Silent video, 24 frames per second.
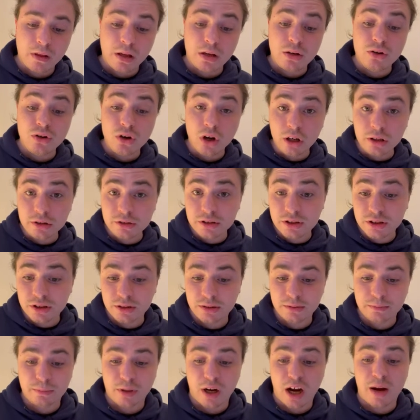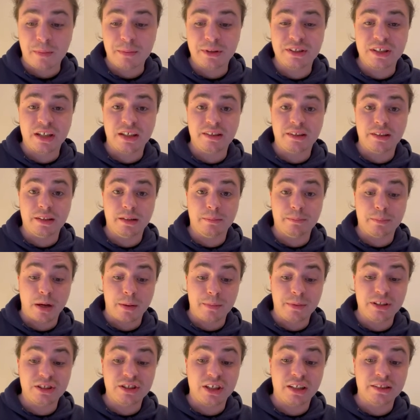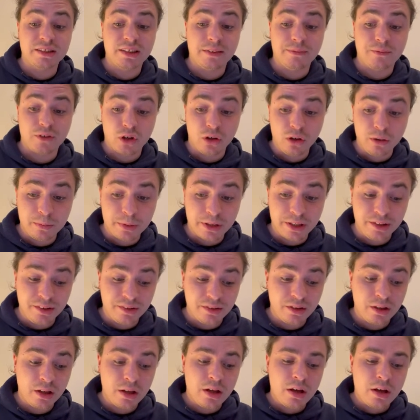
not parameterizing the orbits,